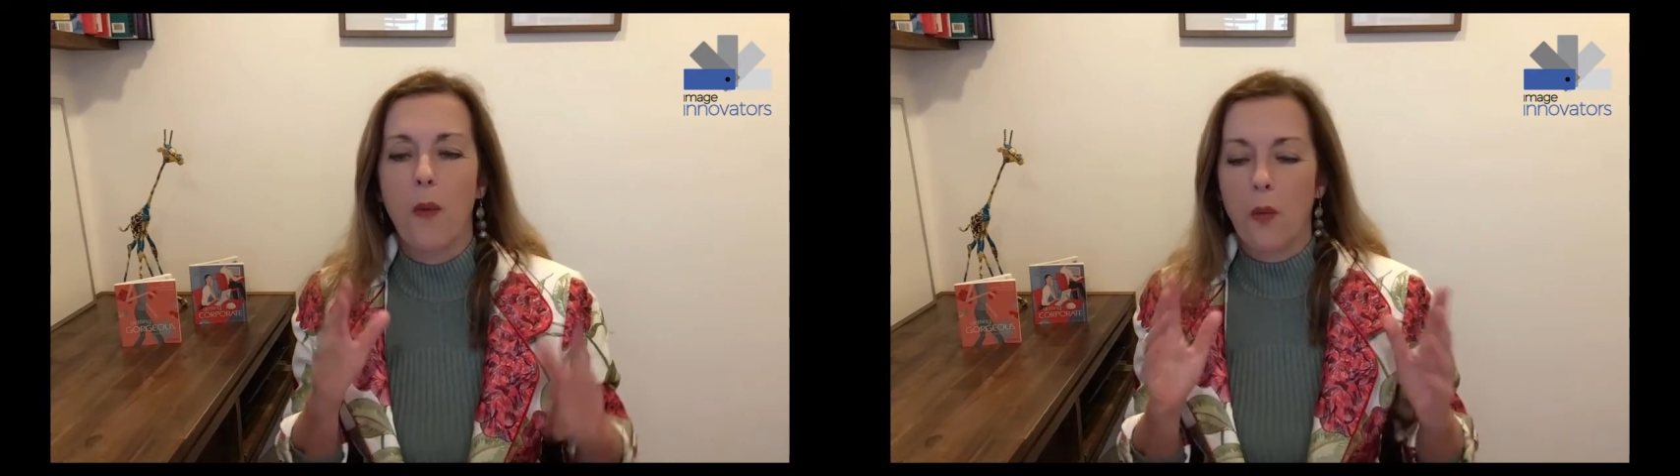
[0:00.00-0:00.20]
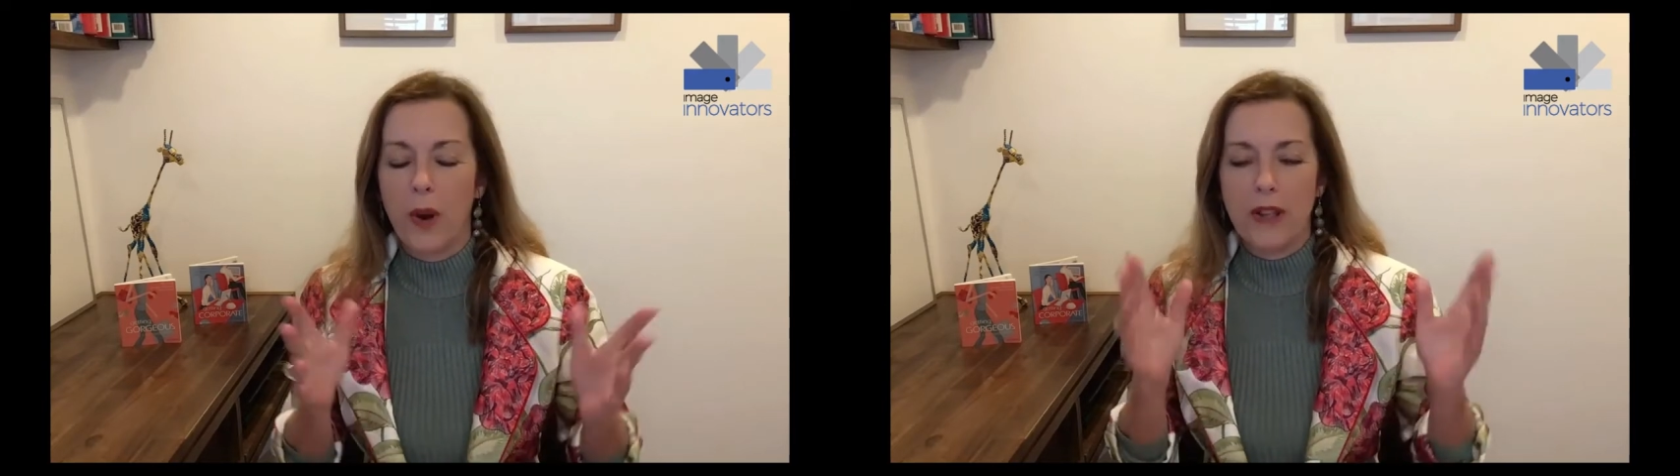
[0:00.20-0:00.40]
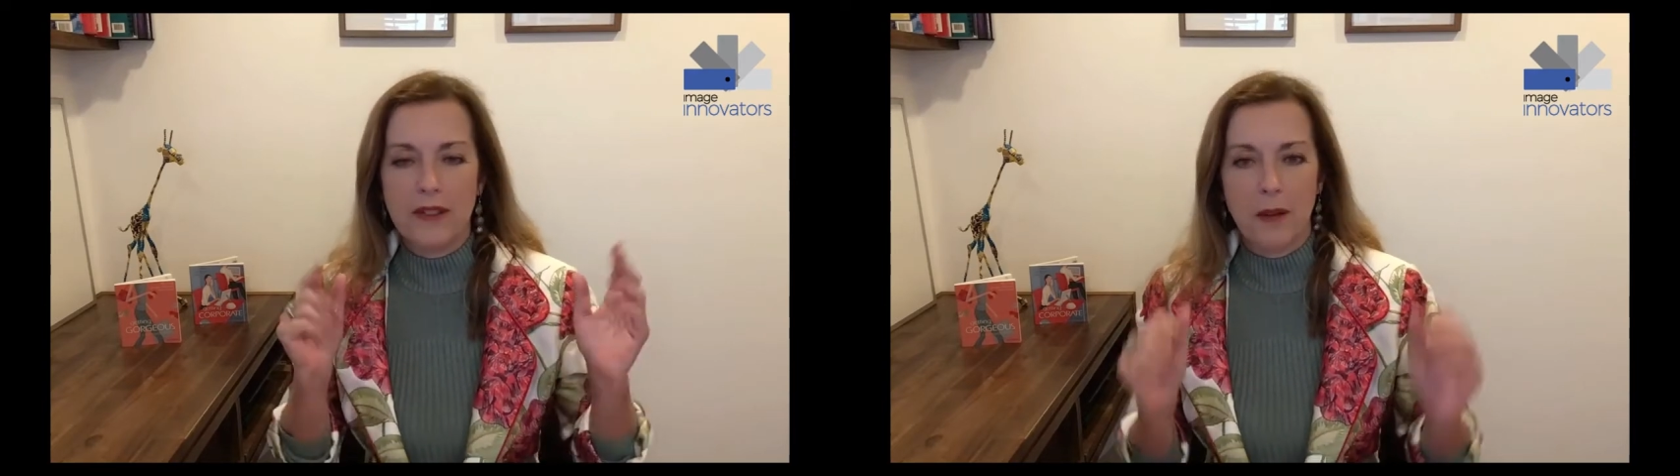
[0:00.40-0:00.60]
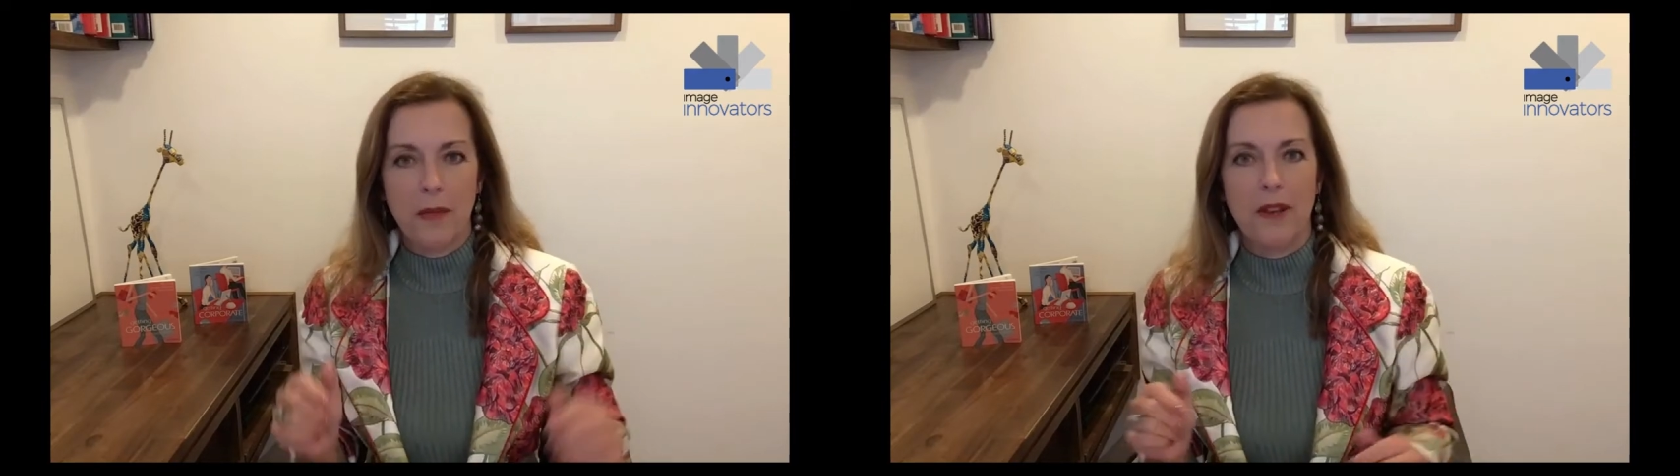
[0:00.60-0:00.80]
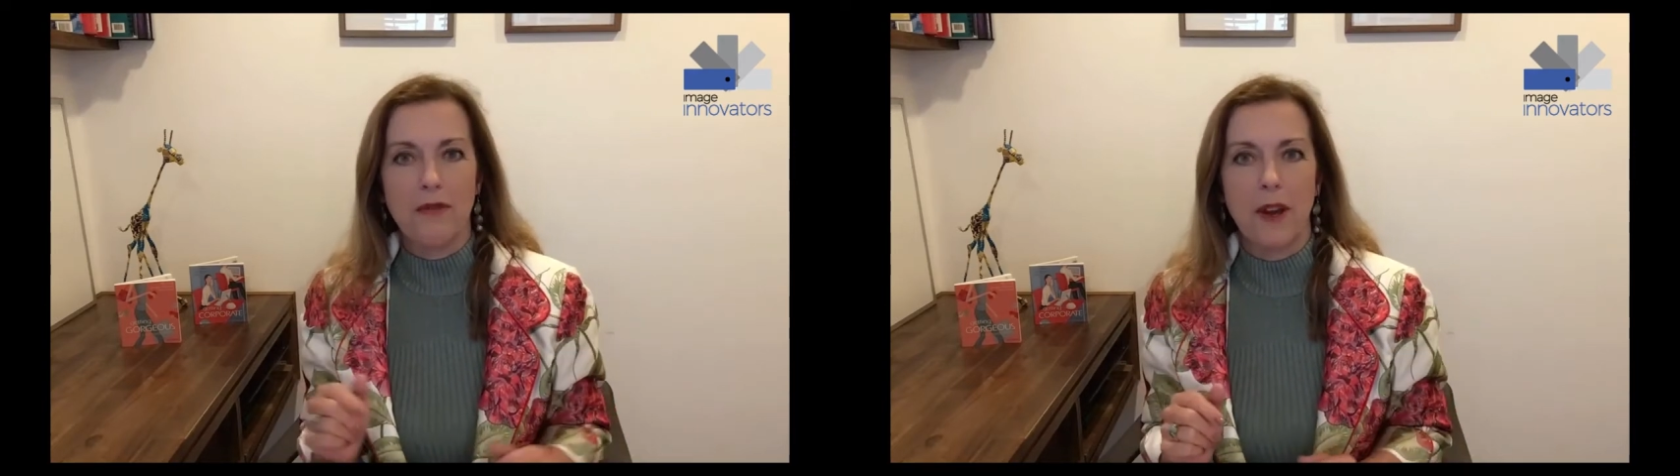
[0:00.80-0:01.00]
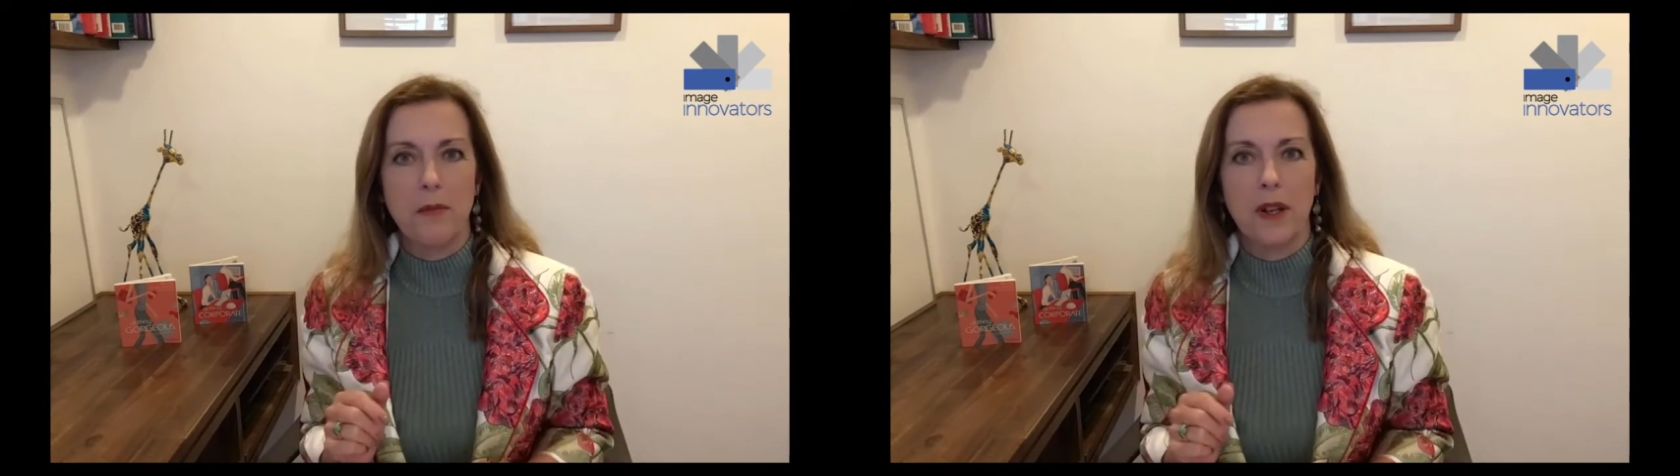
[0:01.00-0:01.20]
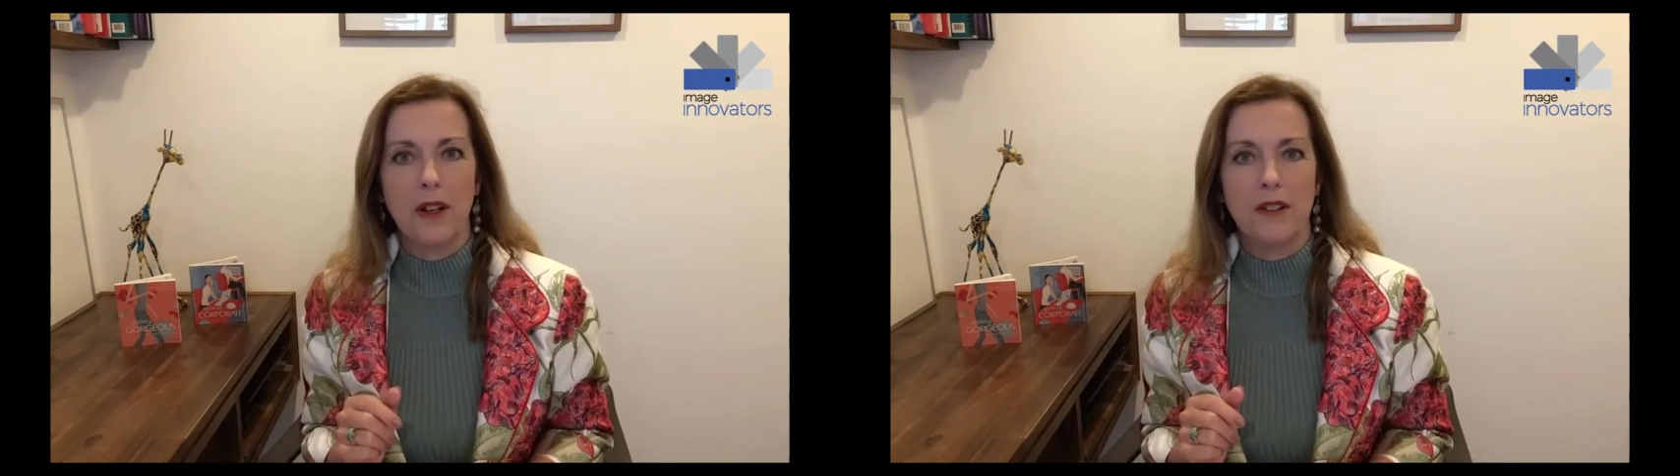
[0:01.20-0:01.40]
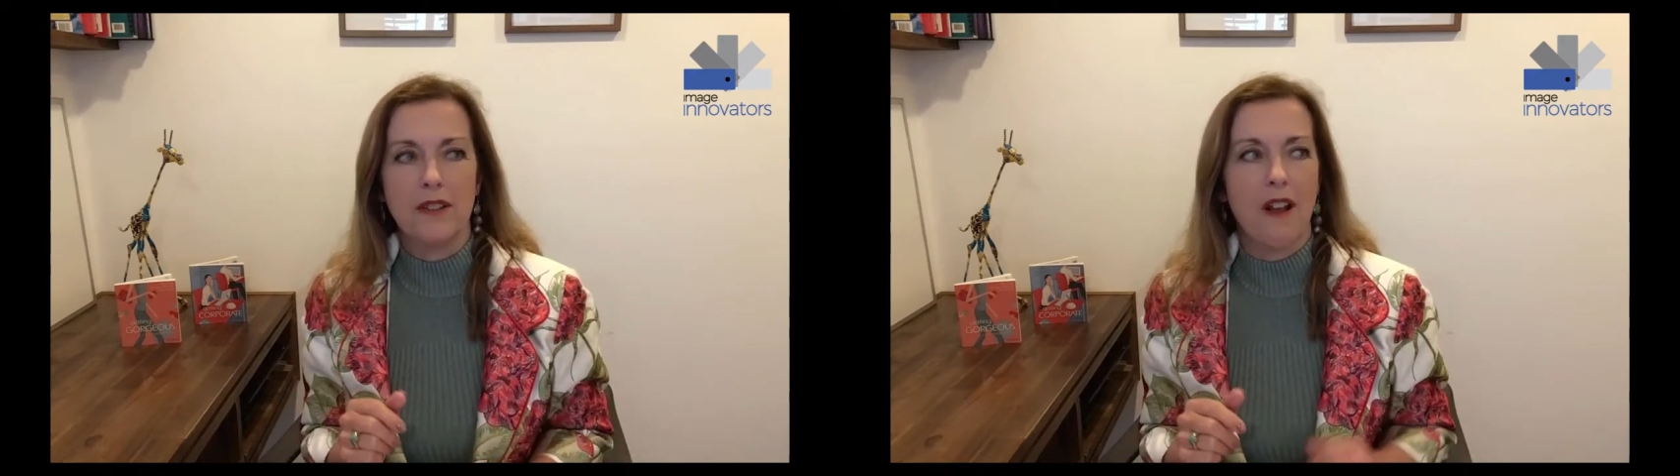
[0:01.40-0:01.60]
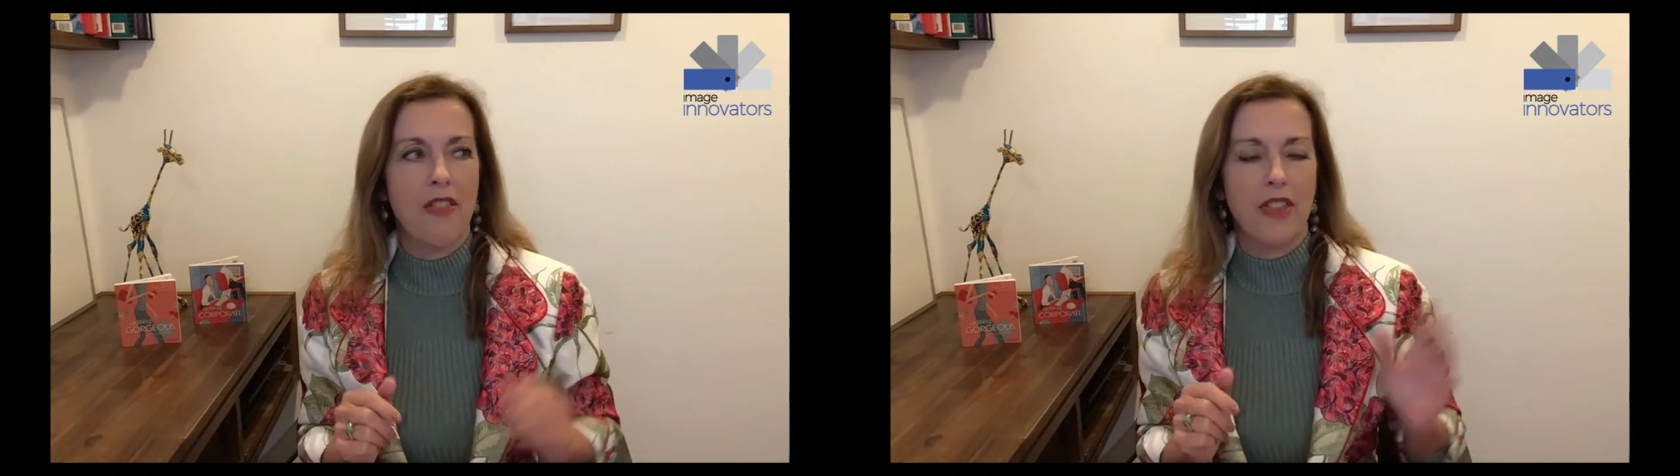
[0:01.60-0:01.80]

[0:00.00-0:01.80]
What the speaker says: wear something fabulous